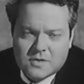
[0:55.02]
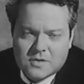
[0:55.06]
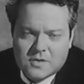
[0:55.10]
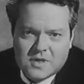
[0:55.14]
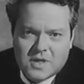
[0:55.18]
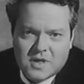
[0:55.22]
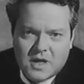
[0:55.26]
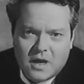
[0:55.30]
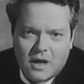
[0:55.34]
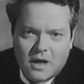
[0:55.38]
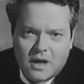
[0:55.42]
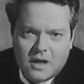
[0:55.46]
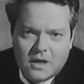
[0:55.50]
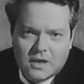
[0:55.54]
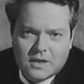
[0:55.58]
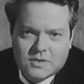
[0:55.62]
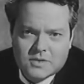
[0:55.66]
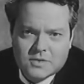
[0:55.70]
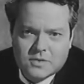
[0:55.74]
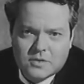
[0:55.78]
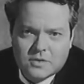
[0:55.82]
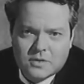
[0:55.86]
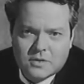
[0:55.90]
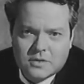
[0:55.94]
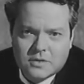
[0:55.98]

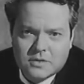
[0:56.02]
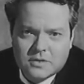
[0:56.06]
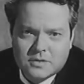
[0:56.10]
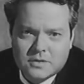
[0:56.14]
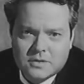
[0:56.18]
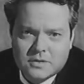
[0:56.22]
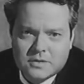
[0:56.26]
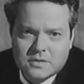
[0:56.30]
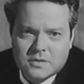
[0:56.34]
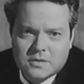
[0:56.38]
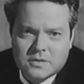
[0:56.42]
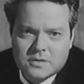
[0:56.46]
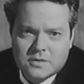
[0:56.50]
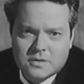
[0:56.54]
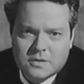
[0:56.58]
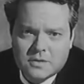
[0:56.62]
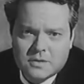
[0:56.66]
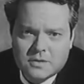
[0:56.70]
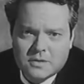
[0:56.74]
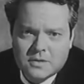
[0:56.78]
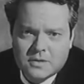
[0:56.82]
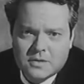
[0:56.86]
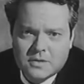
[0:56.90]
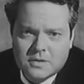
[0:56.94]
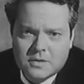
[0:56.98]
art or
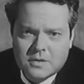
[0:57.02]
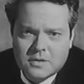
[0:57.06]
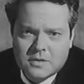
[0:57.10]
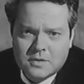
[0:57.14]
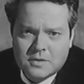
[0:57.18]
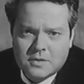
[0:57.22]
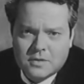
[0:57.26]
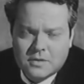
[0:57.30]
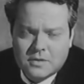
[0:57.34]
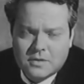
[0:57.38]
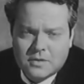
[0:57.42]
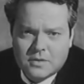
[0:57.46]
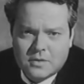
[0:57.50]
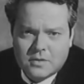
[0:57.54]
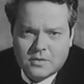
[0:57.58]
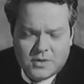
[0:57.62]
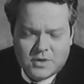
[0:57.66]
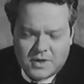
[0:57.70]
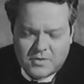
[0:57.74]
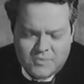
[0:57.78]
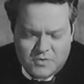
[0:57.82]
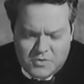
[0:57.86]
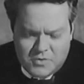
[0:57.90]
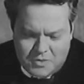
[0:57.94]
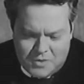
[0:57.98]

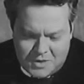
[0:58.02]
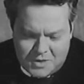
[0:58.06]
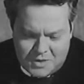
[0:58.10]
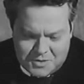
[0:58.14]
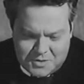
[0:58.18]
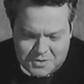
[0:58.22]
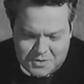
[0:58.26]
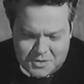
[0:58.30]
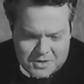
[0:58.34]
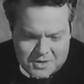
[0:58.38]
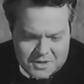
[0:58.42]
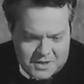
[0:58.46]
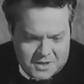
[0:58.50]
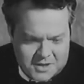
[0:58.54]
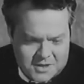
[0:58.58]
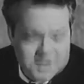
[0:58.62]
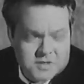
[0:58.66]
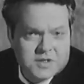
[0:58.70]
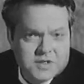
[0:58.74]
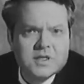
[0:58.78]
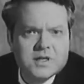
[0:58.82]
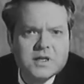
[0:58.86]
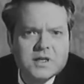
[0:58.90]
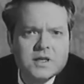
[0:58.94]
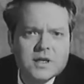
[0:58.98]
whatever you want to call it,
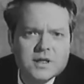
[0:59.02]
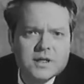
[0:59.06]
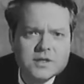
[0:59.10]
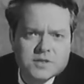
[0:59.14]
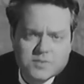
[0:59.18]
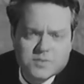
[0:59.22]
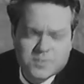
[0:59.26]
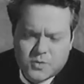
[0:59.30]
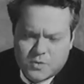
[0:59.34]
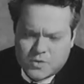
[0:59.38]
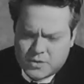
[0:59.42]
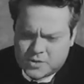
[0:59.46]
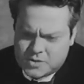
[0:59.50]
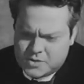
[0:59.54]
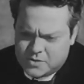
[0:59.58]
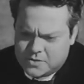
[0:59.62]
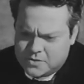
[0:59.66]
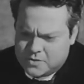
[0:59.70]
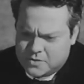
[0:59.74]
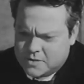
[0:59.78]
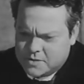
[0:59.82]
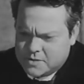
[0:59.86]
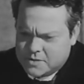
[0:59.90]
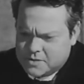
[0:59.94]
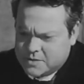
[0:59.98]
it's certainly not a sport, you
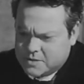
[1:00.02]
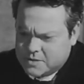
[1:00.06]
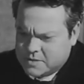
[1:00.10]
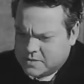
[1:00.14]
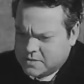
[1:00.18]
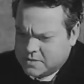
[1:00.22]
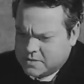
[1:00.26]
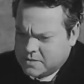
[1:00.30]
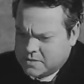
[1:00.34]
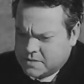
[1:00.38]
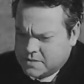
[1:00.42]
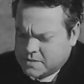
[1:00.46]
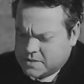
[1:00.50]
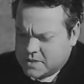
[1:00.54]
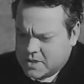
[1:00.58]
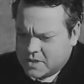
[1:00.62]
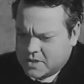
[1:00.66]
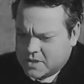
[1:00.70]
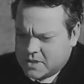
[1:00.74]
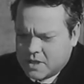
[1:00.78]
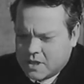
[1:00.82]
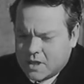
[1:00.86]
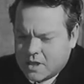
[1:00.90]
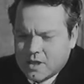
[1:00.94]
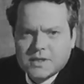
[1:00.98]
know. It's not
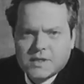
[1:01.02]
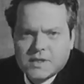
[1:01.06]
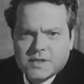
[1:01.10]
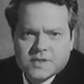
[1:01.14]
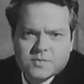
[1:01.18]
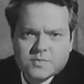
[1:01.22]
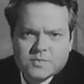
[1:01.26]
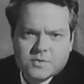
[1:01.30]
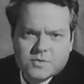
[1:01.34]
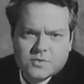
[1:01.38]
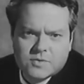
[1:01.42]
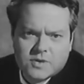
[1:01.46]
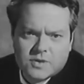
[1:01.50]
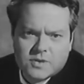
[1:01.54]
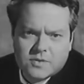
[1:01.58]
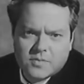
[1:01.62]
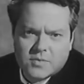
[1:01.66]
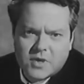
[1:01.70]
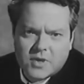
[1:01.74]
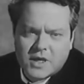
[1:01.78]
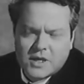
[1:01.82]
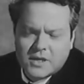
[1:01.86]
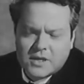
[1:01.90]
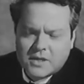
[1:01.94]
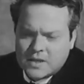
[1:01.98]
a contest between the
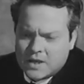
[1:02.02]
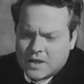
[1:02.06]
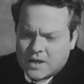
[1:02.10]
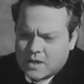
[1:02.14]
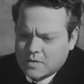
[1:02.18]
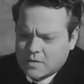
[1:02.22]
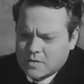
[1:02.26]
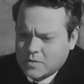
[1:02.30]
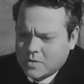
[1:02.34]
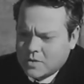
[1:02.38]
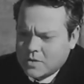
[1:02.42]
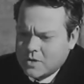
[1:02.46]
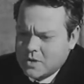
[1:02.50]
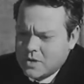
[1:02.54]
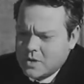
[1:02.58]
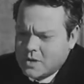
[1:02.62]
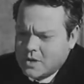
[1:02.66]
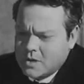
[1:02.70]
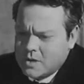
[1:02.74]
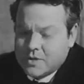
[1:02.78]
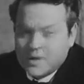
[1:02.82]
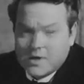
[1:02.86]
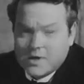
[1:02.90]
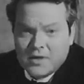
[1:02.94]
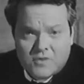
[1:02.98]
man and the animal.
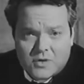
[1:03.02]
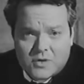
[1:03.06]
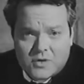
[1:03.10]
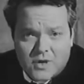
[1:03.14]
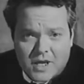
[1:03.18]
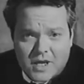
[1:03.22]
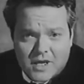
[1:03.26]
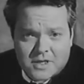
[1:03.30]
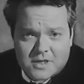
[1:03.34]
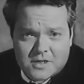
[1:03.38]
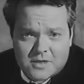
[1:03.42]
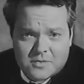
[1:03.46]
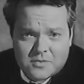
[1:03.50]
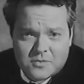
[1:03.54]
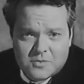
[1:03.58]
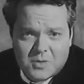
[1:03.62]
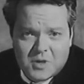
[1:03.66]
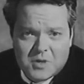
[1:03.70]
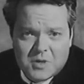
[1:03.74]
Whatever your attitude may